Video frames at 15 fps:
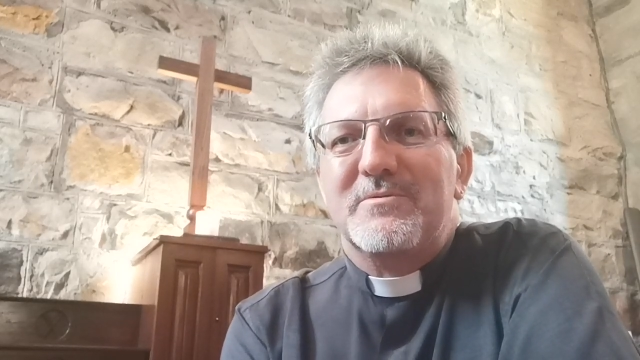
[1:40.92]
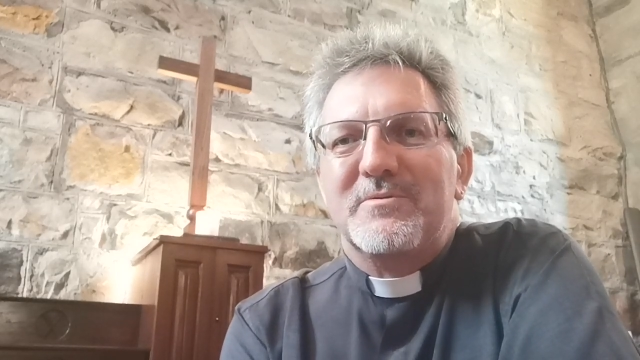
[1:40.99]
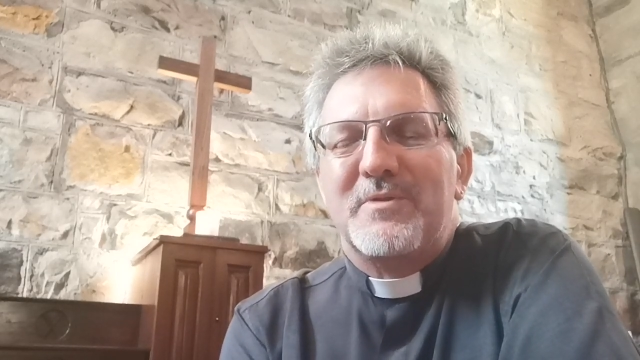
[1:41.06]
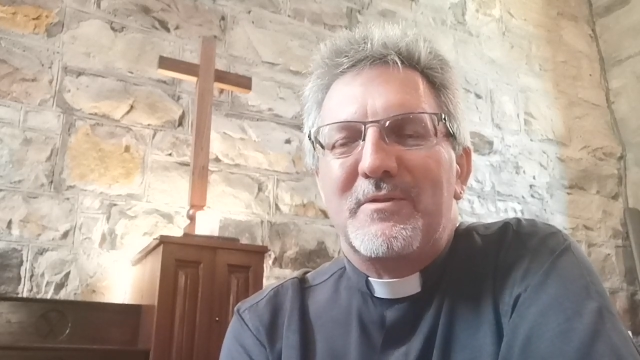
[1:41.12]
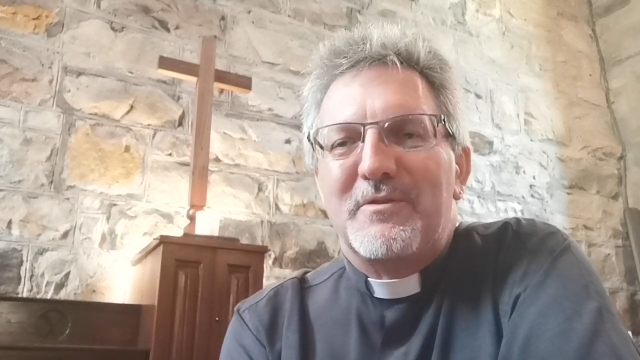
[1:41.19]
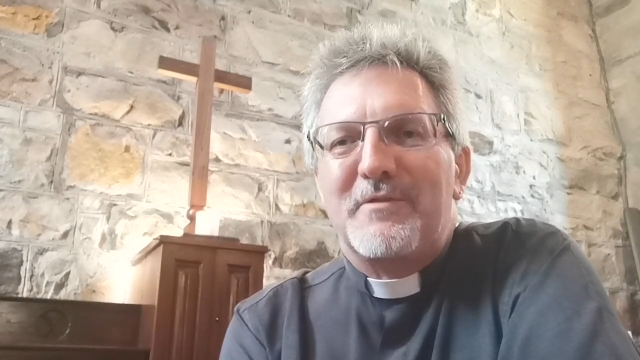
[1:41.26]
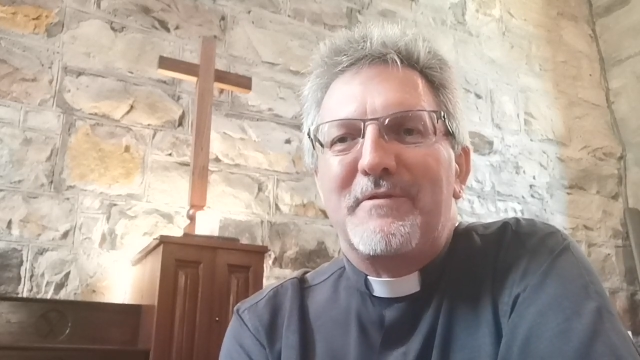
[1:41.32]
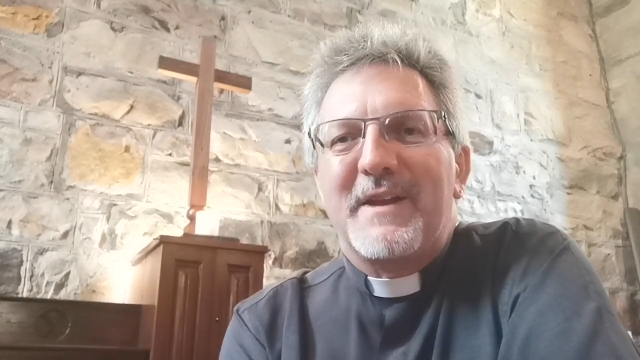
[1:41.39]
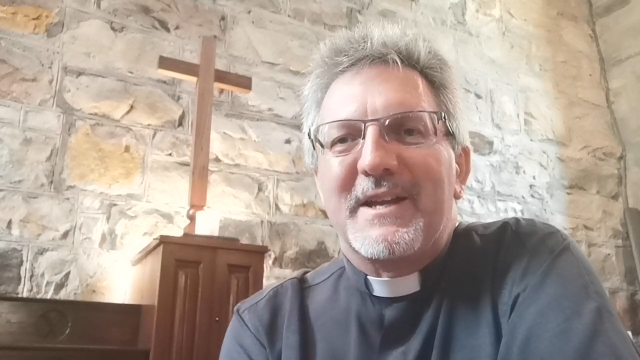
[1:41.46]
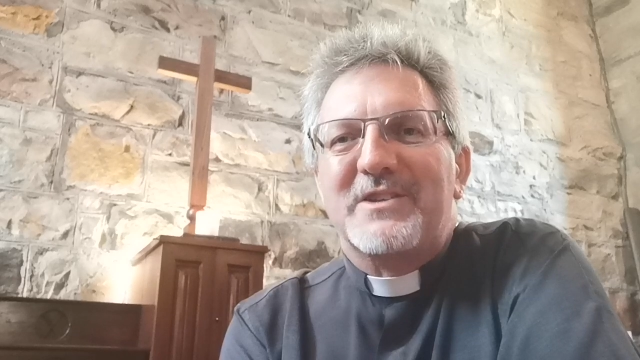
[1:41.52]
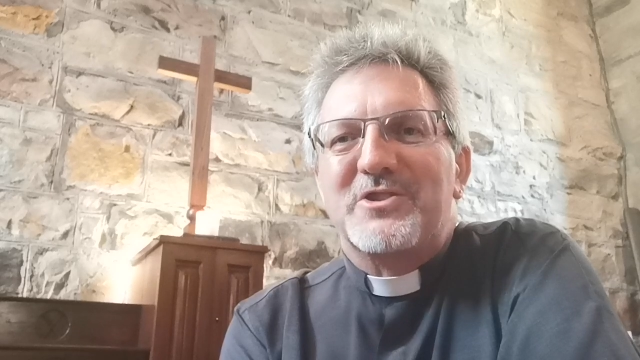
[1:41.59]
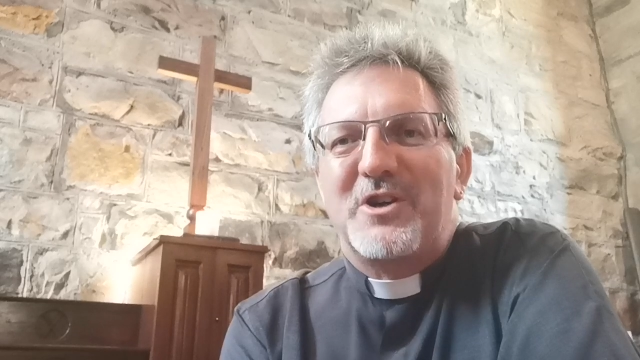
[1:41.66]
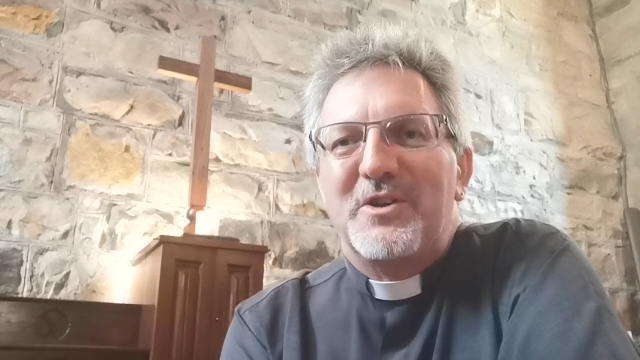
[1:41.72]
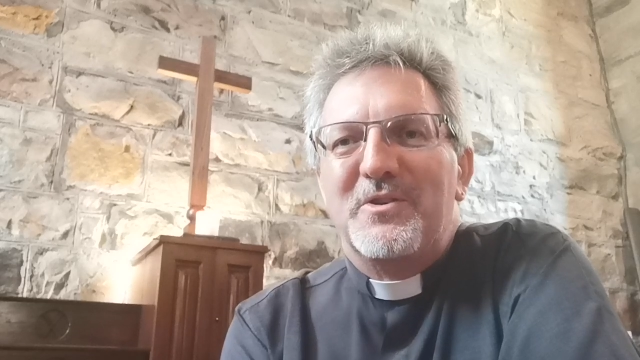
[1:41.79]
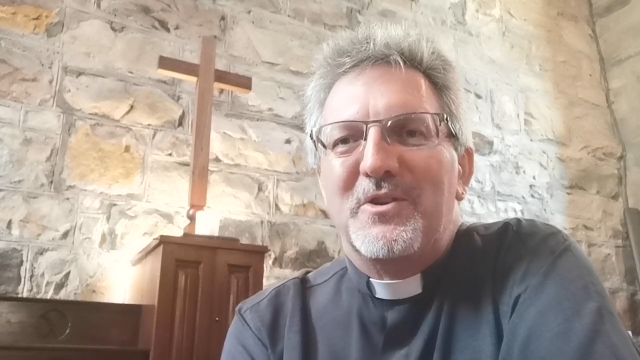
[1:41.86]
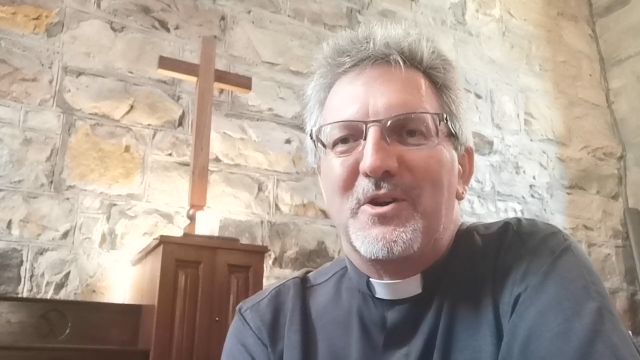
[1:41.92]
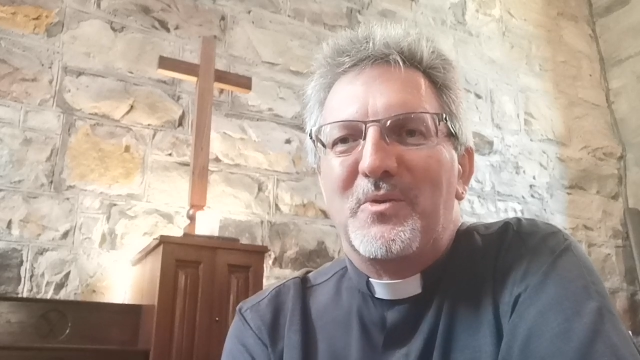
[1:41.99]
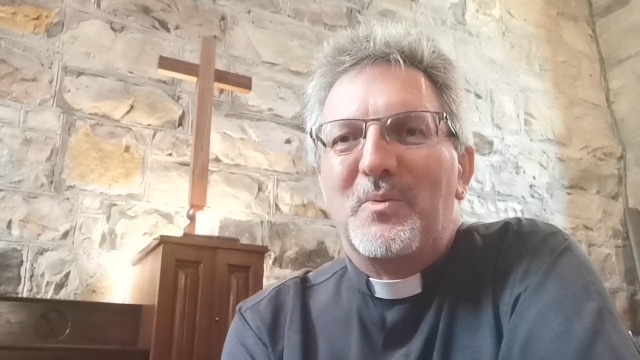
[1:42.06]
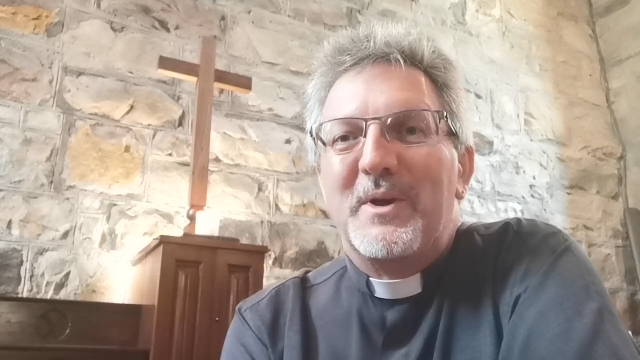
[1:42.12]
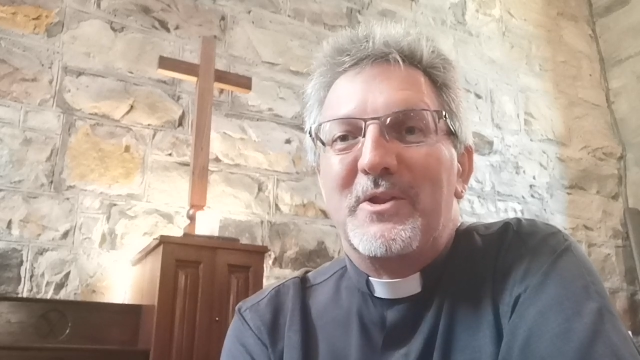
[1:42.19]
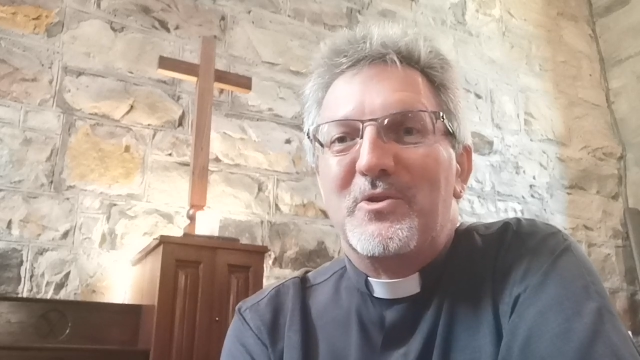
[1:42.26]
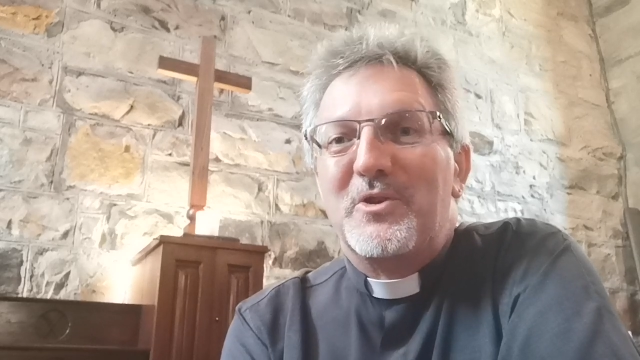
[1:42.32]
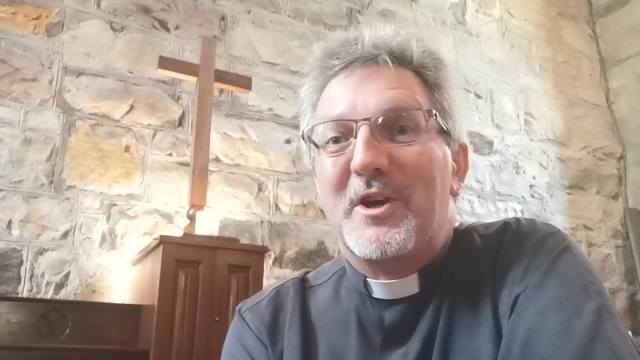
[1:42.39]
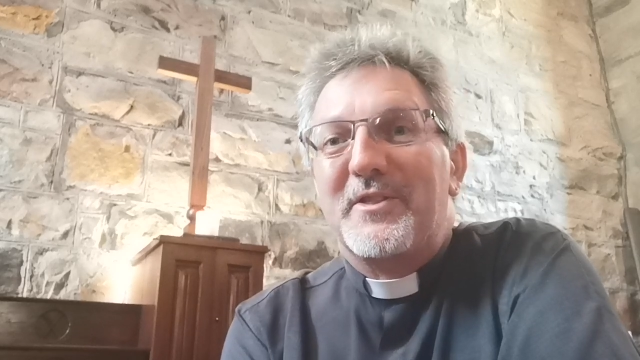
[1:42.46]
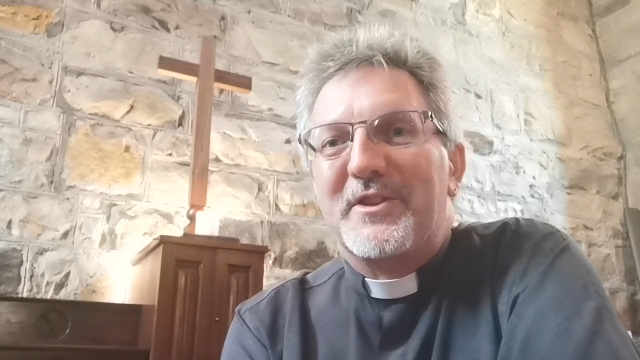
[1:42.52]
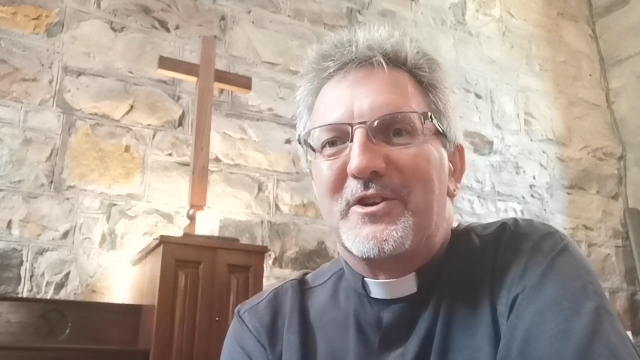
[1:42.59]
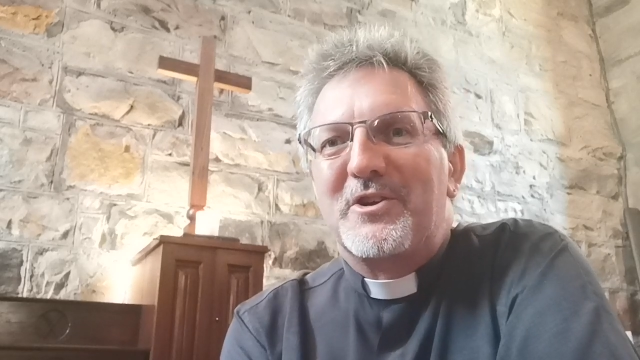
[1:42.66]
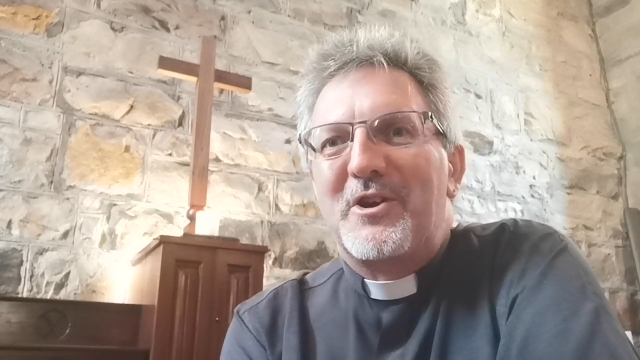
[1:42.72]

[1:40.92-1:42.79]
reflect on whether or not the